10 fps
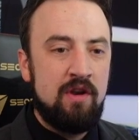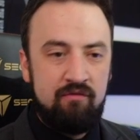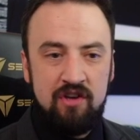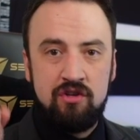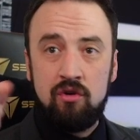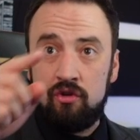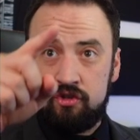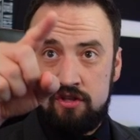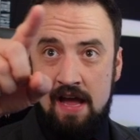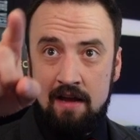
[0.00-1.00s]
when physicals
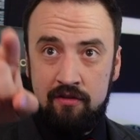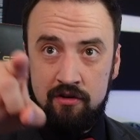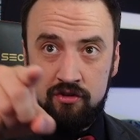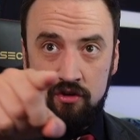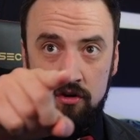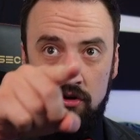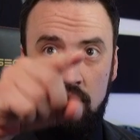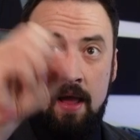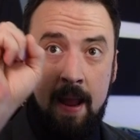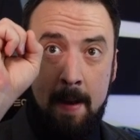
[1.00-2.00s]
stack their
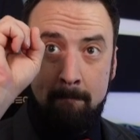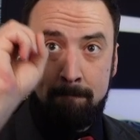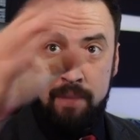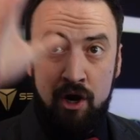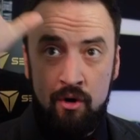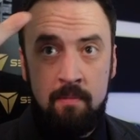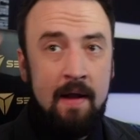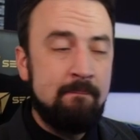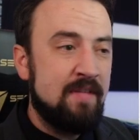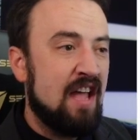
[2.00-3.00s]
circle and
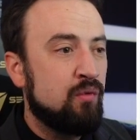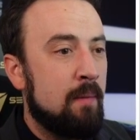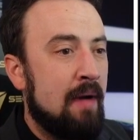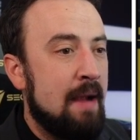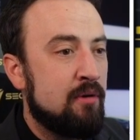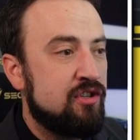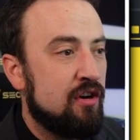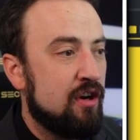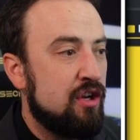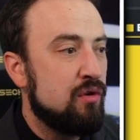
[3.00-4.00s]
boom, that's what Piper's
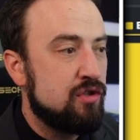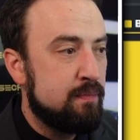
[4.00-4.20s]
here to do.